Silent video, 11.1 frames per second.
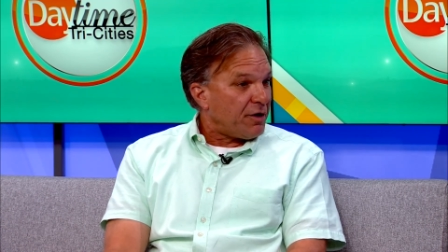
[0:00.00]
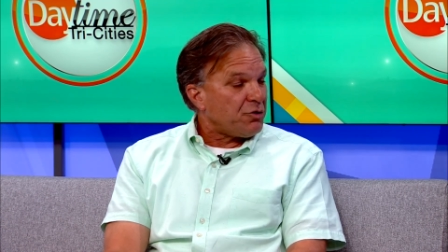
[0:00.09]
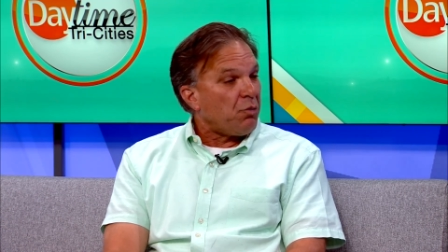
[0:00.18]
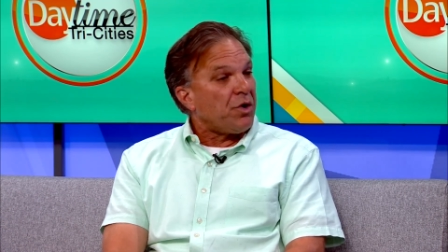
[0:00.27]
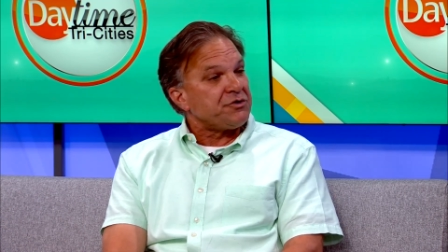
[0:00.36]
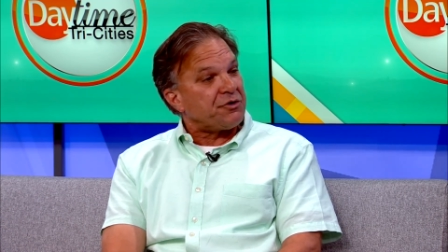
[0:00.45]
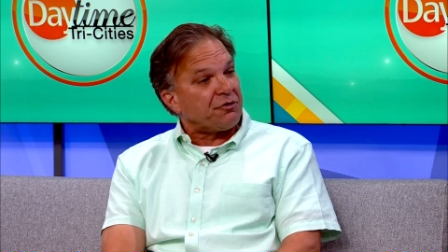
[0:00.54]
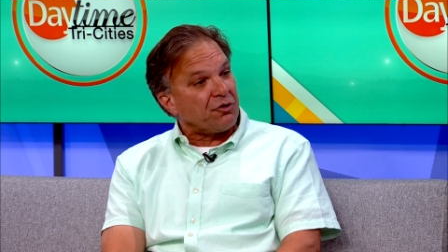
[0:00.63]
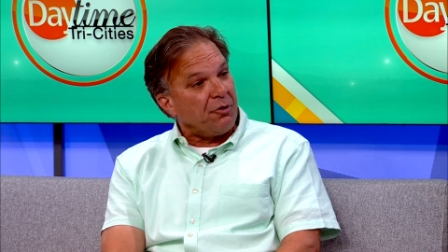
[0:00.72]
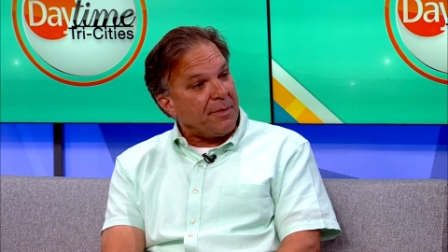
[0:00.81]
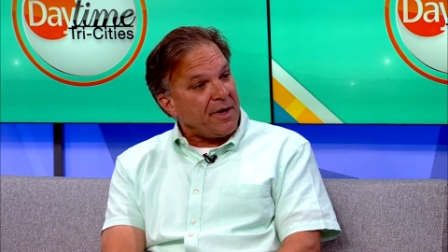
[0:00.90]
and the ones that are
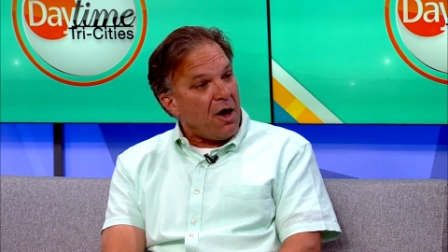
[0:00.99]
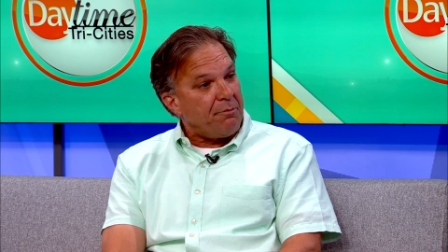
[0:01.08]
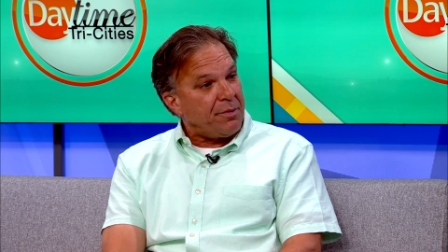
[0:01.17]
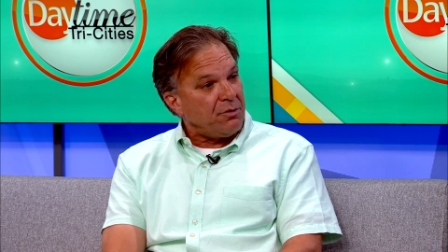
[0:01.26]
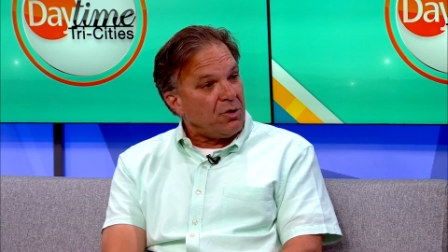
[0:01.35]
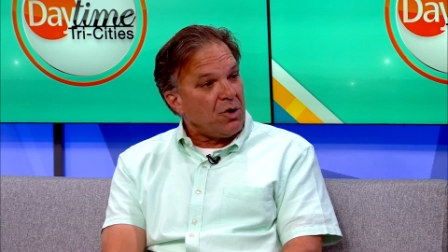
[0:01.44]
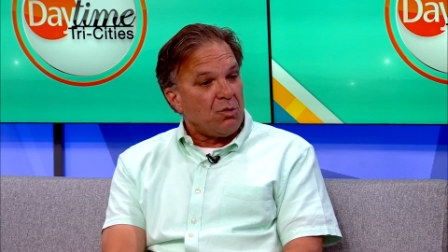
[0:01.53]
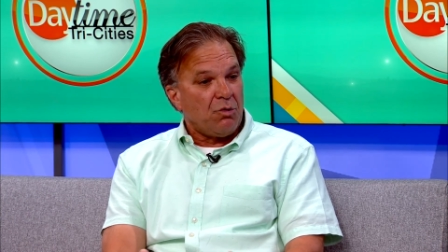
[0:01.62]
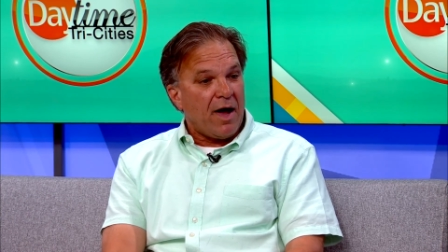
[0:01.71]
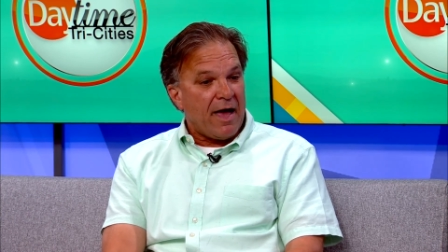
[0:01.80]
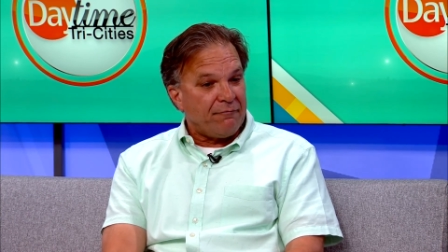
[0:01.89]
going to be open
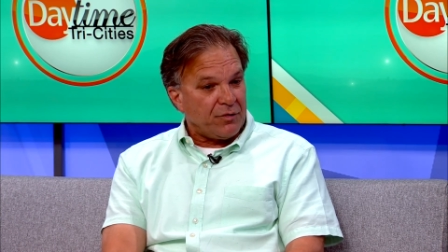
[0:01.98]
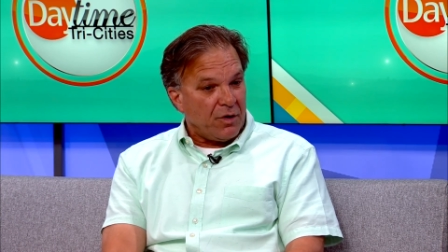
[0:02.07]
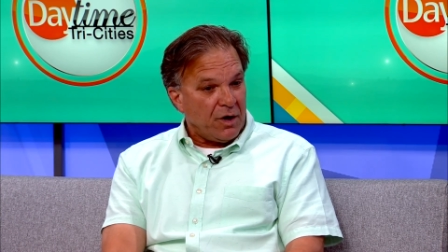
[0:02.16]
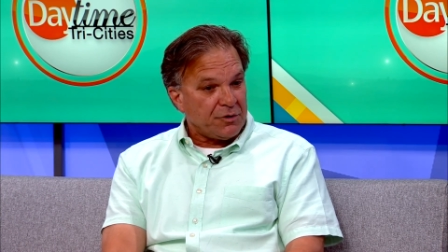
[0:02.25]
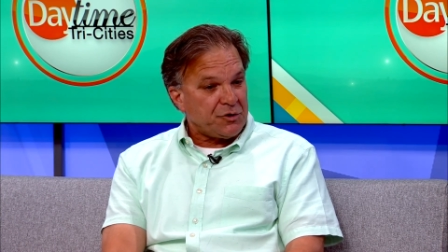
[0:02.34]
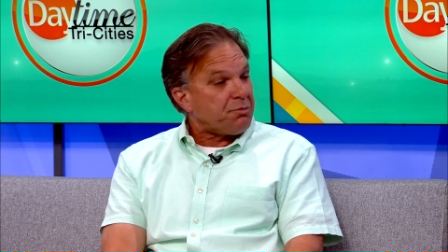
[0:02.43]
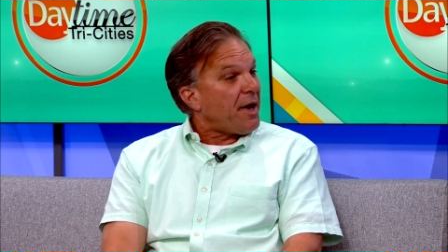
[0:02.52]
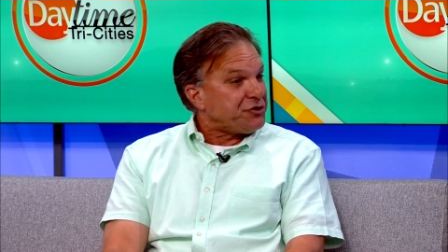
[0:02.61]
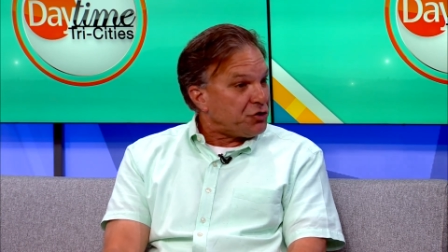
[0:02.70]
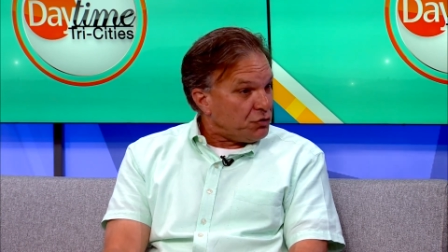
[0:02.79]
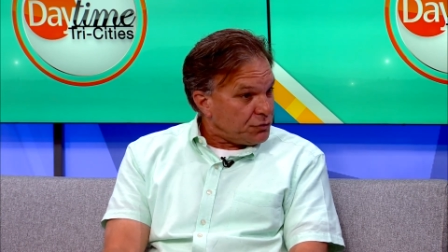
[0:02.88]
will have uh,
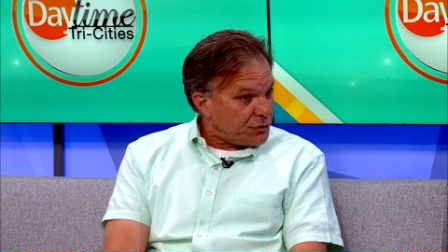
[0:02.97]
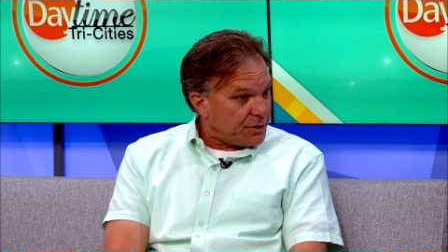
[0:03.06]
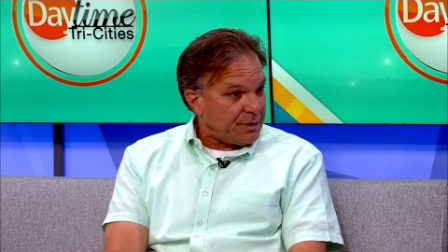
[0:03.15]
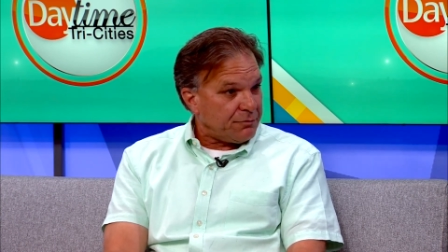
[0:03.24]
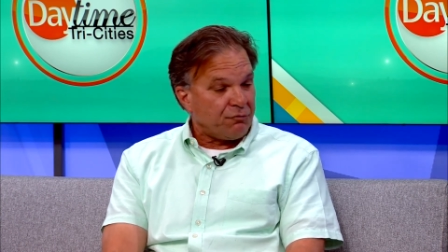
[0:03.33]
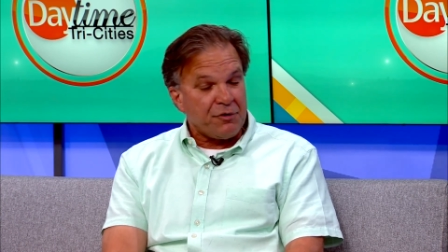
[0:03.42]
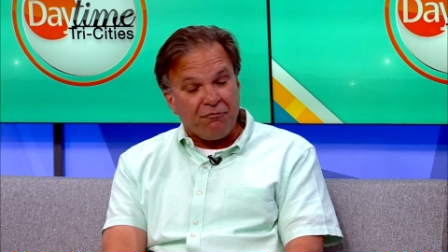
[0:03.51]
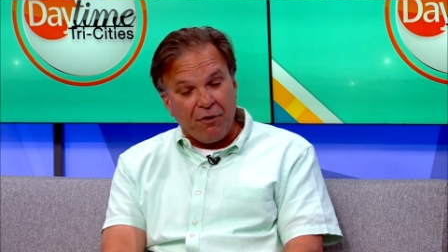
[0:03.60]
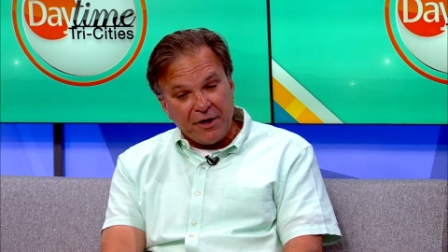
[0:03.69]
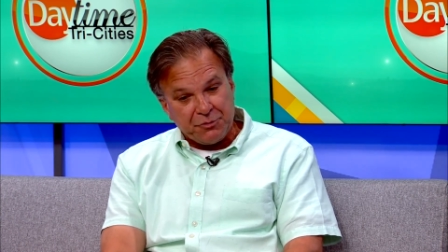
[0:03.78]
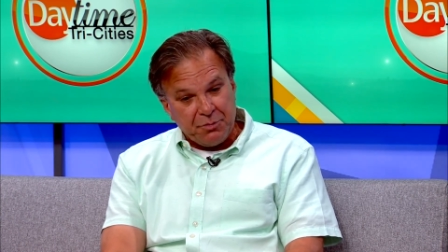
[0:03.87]
specials and
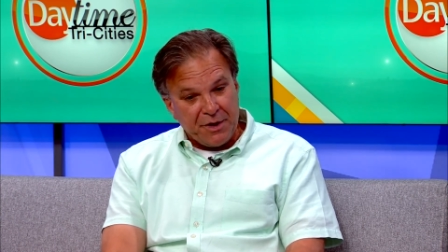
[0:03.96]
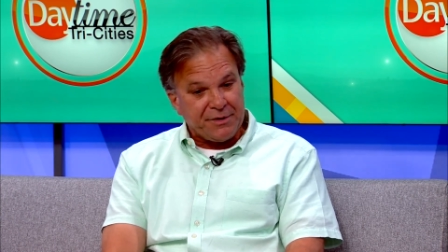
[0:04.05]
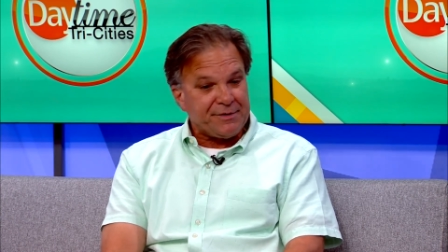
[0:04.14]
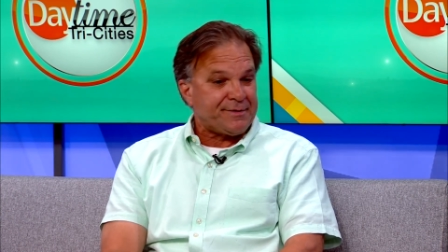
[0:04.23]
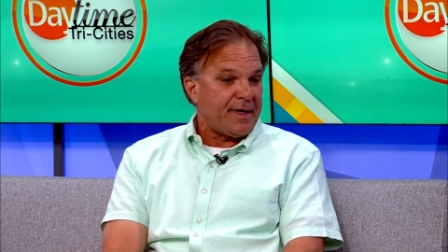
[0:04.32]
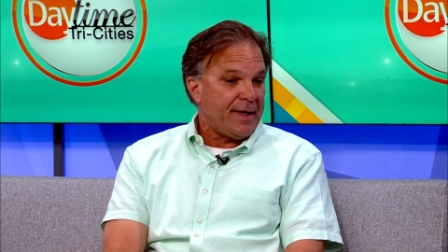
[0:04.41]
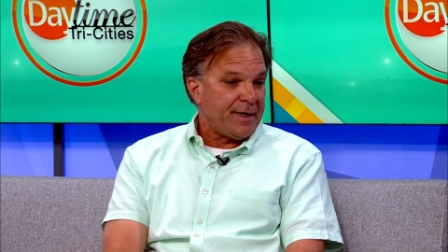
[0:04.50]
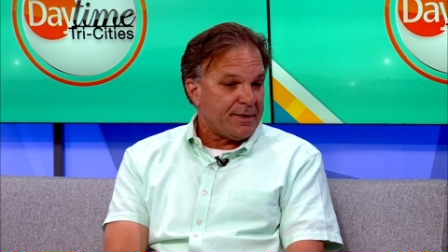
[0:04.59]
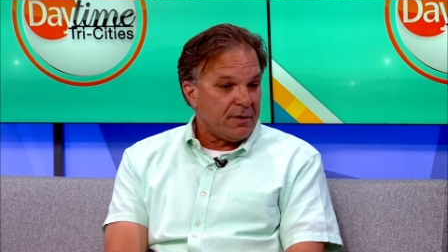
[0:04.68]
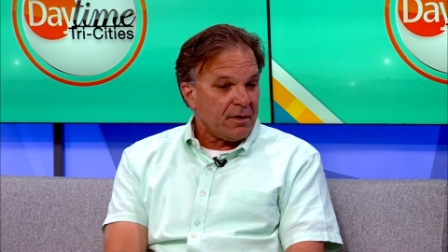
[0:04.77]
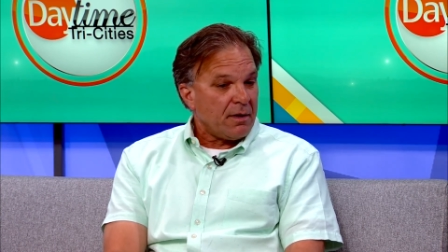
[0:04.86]
refreshments,
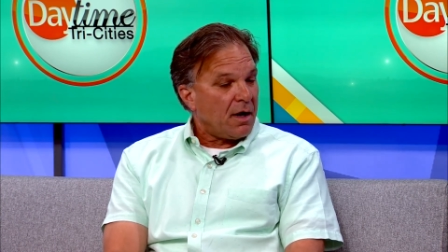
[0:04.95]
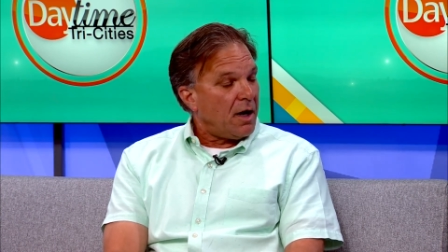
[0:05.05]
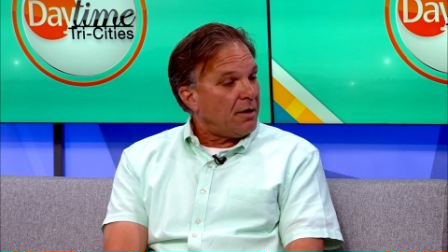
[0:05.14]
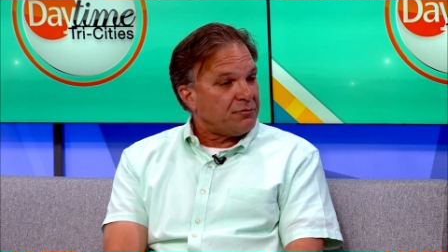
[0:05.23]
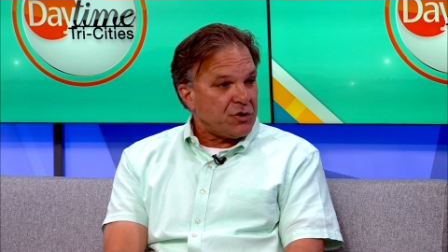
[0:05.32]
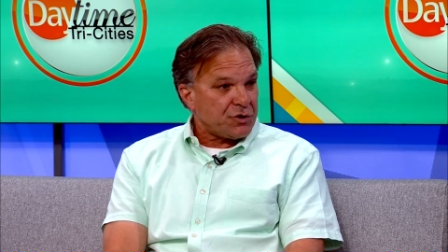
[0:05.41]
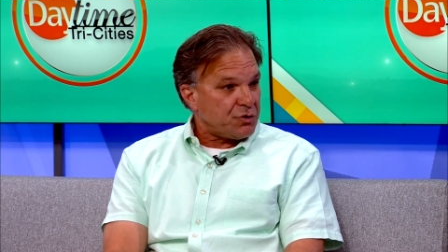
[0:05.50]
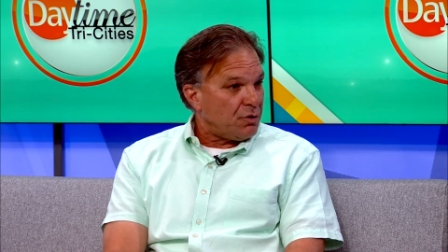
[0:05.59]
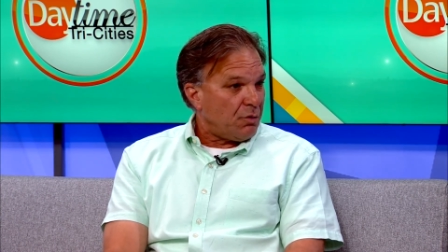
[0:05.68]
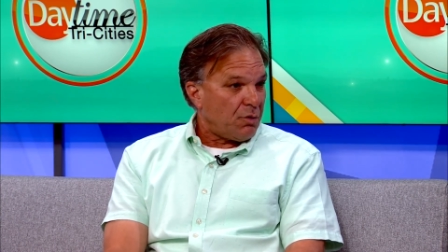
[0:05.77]
and um, just a,